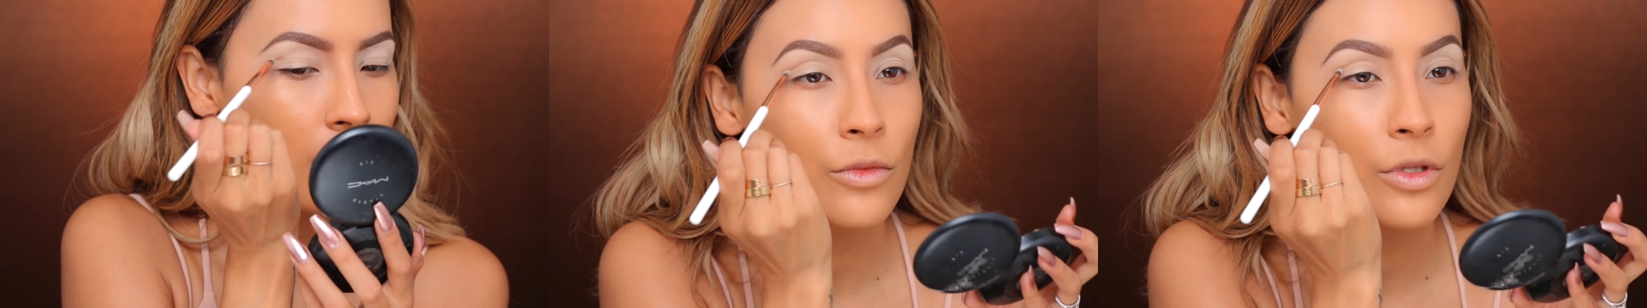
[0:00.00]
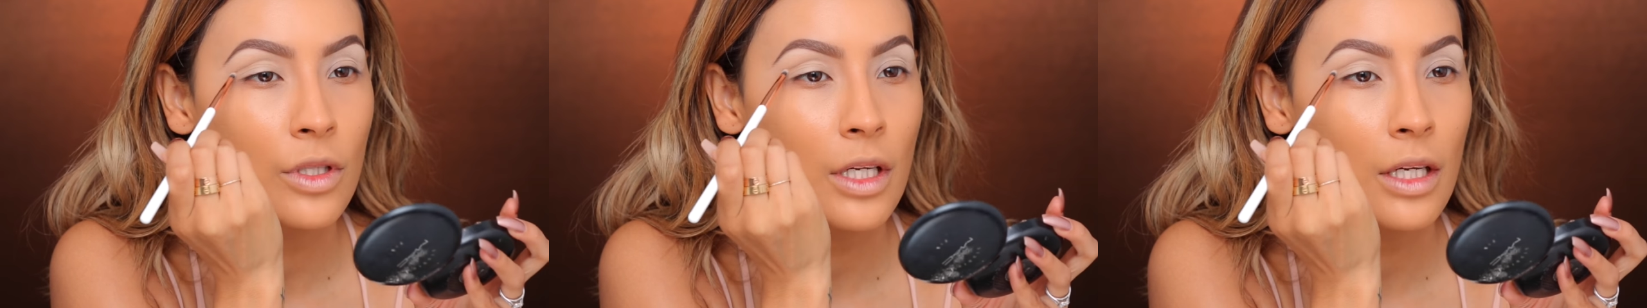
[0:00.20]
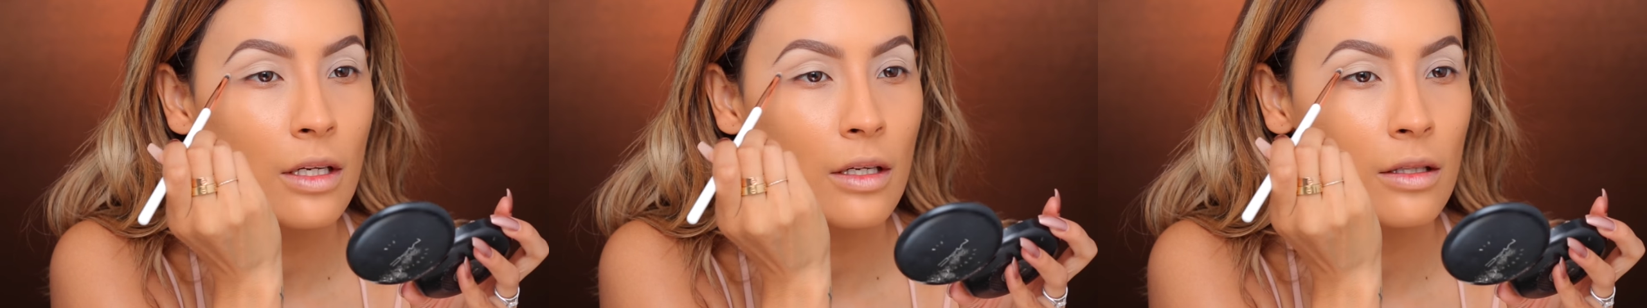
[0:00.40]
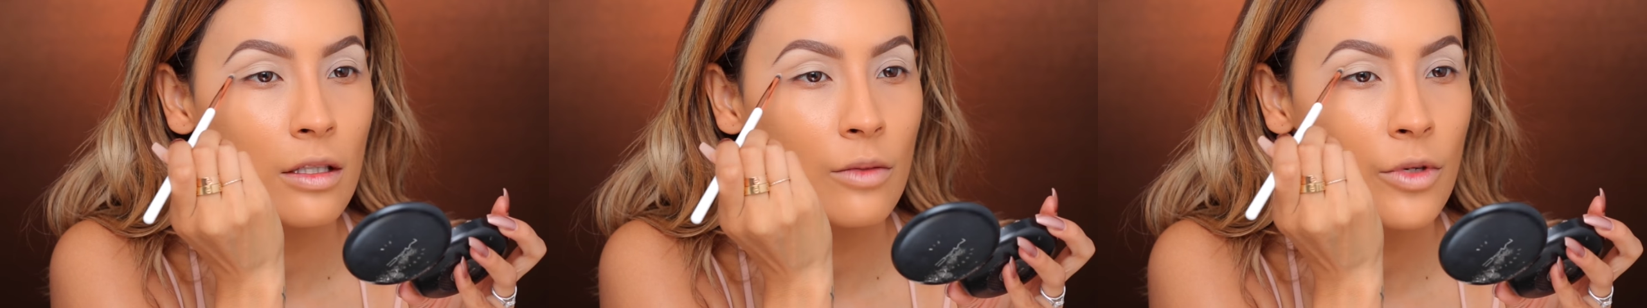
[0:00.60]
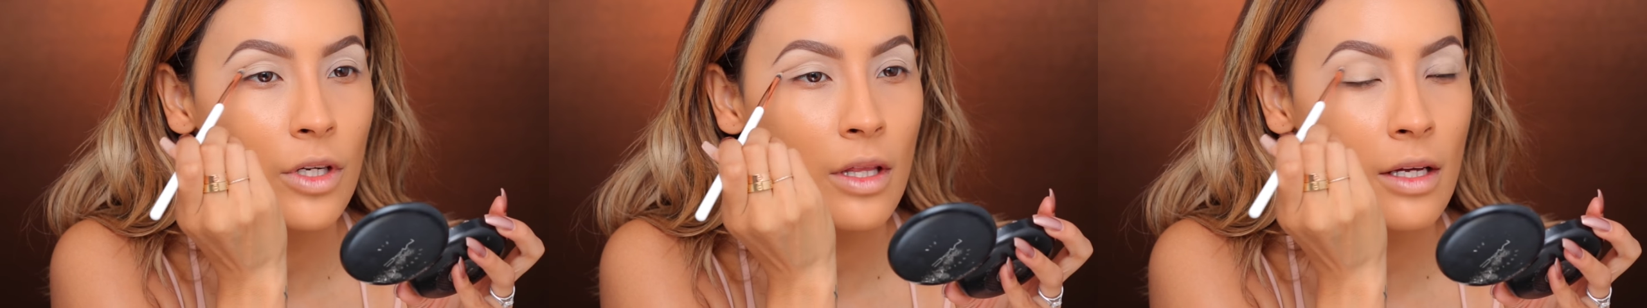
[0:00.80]
I'm just taking a
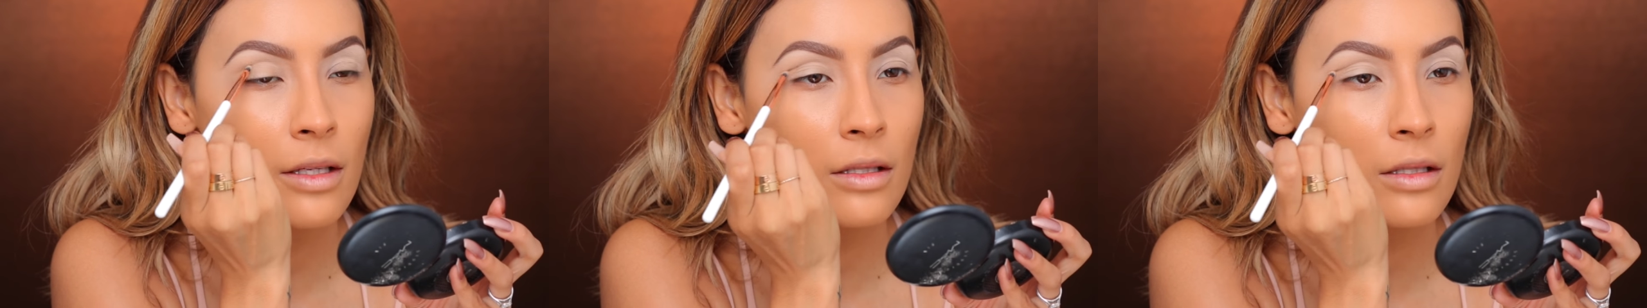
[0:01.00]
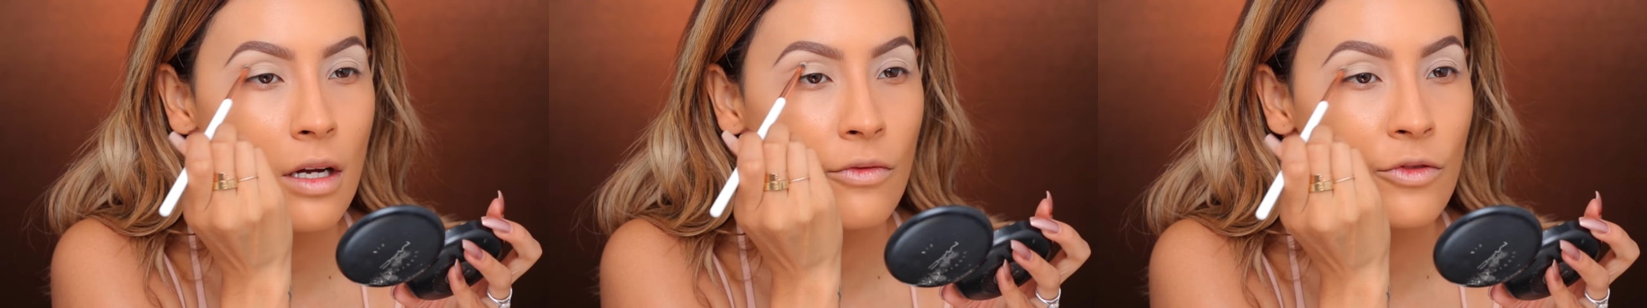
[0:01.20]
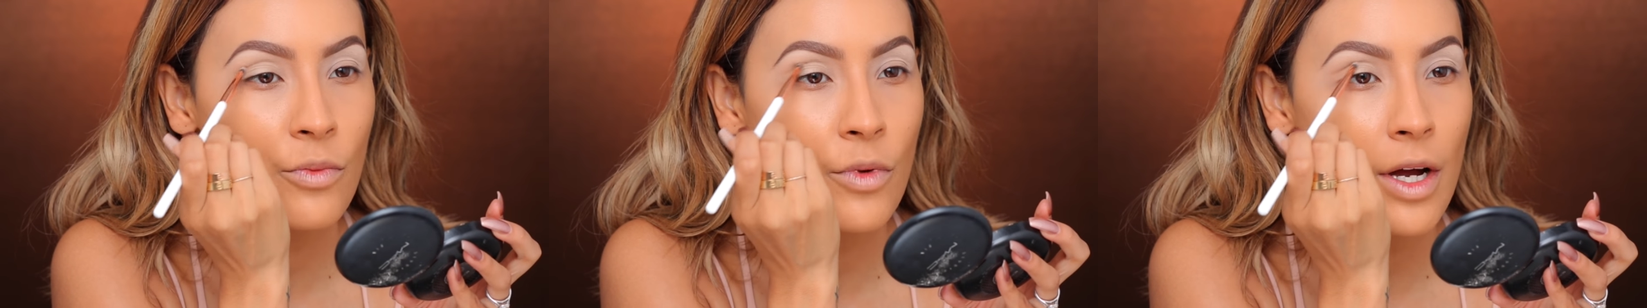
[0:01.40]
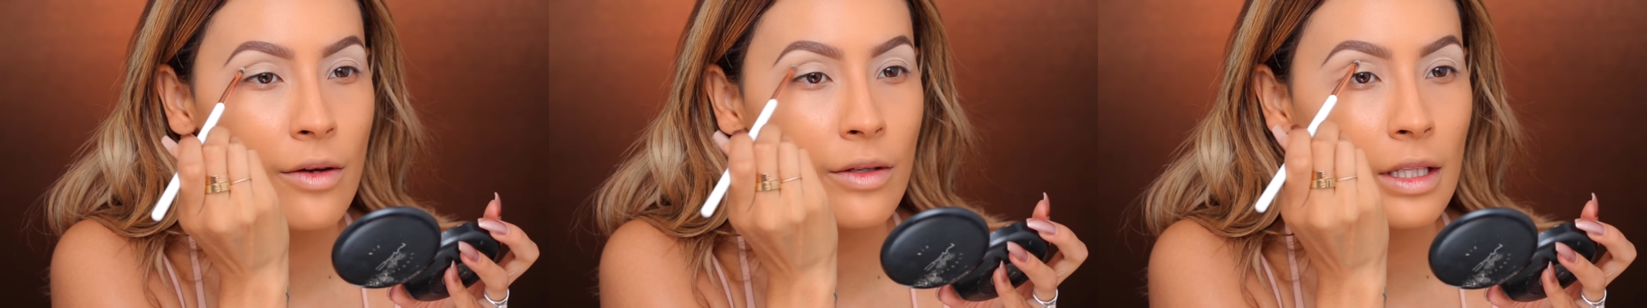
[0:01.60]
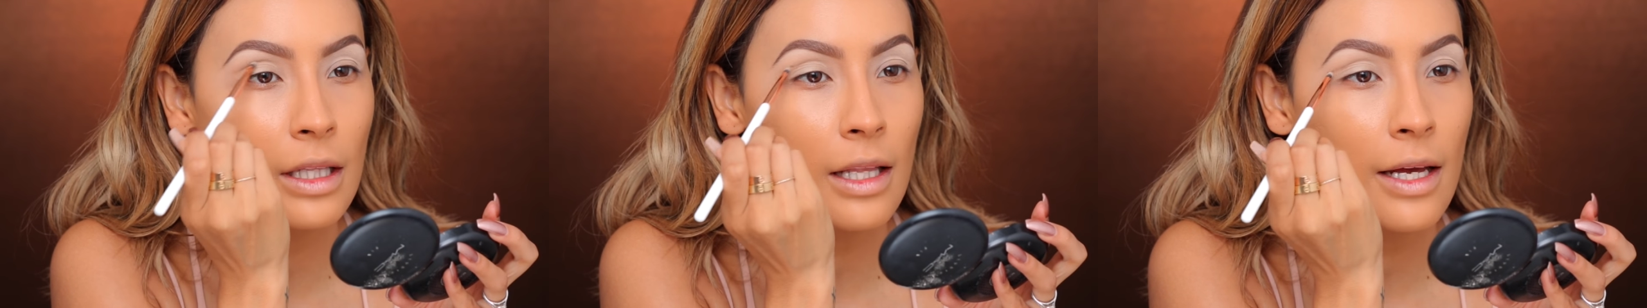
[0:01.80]
little bit of that soft
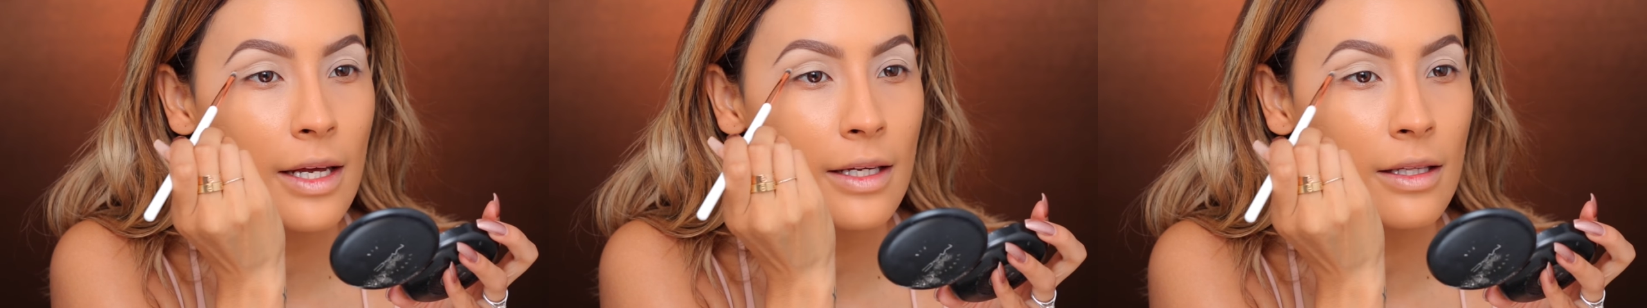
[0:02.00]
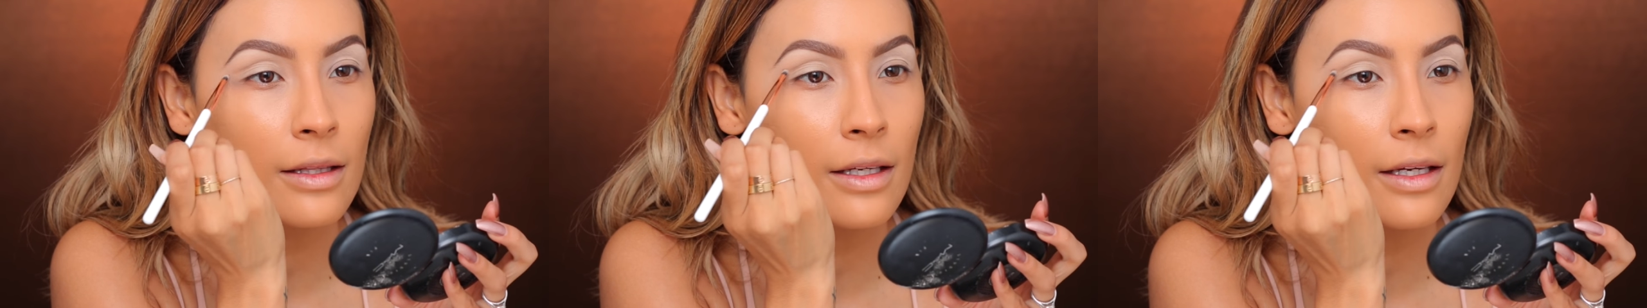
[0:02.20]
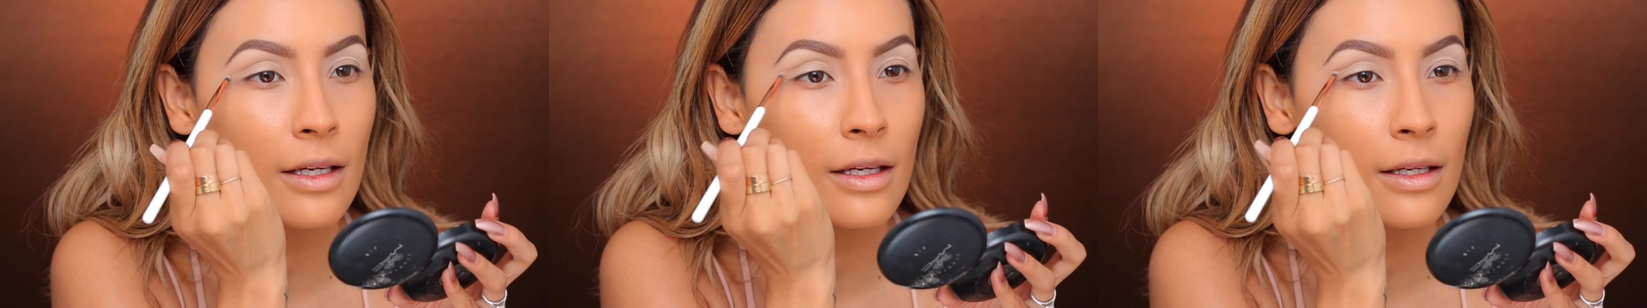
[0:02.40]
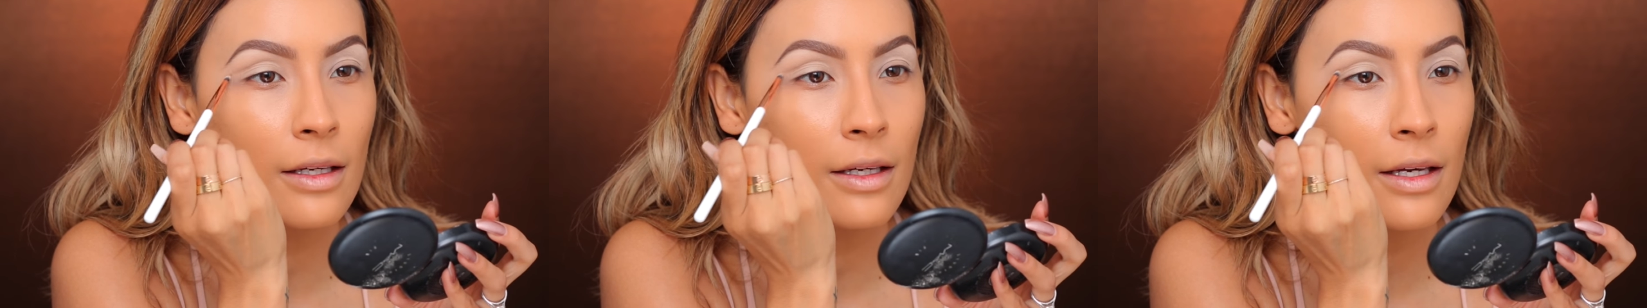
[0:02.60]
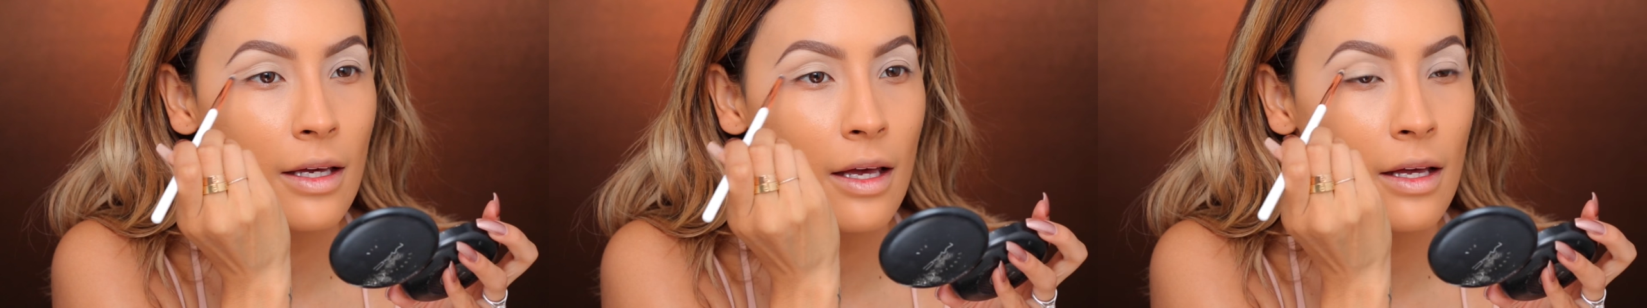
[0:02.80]
brown lightly
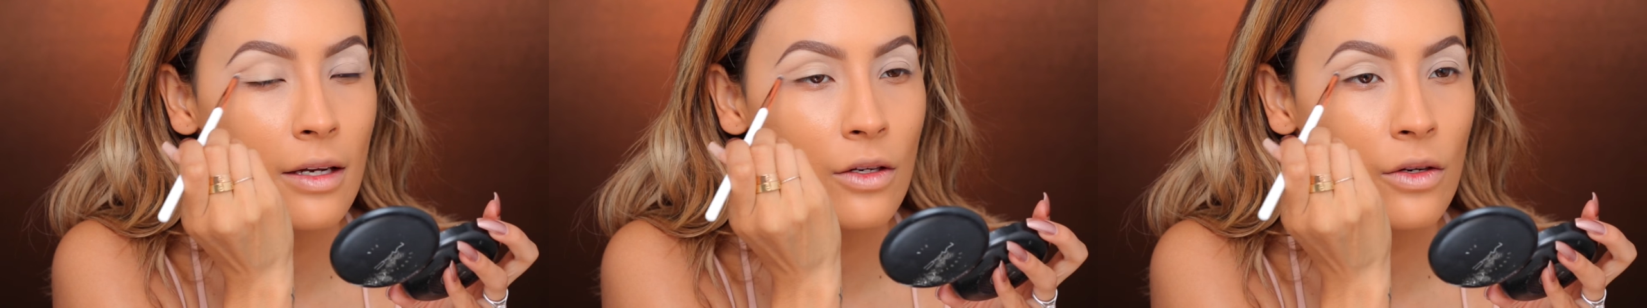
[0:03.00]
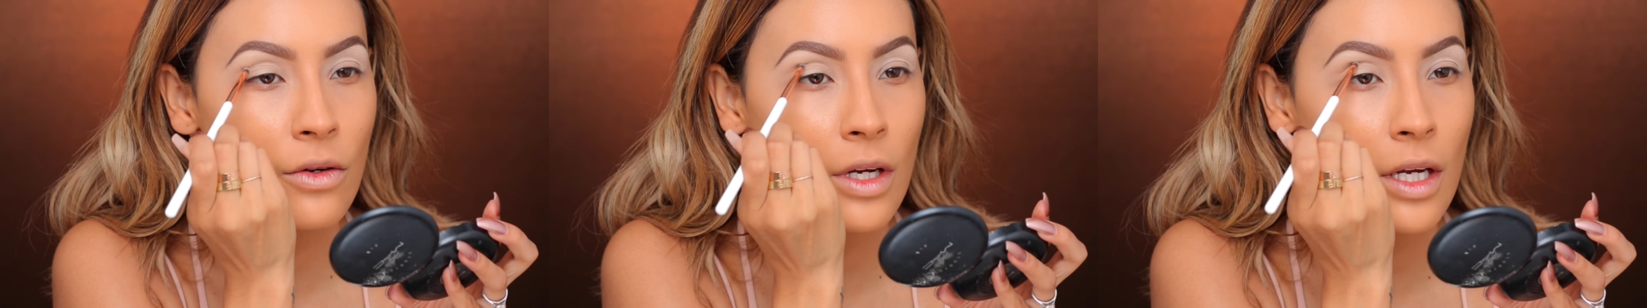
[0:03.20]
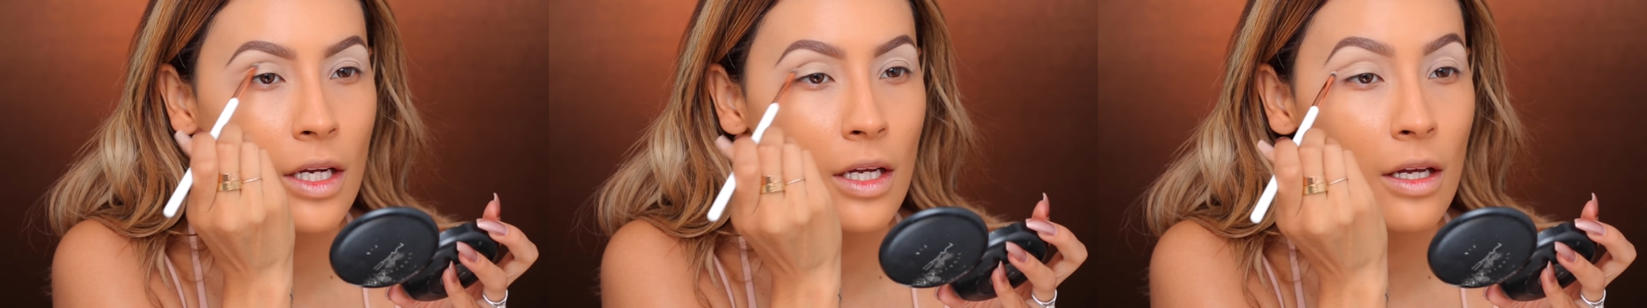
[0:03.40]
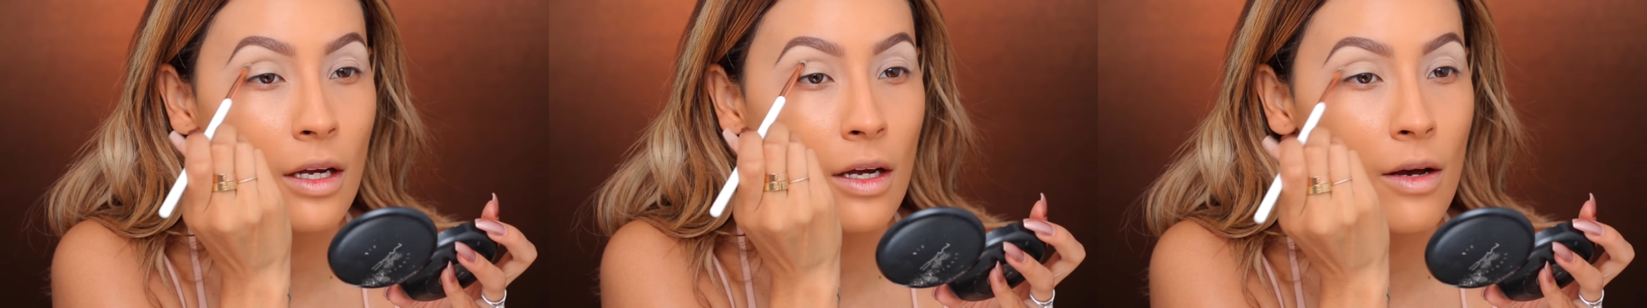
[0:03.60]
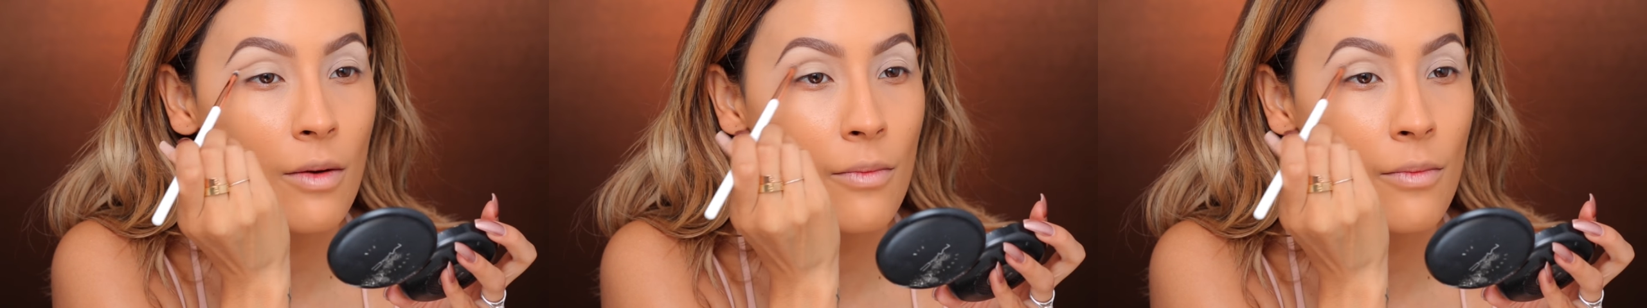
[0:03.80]
and creating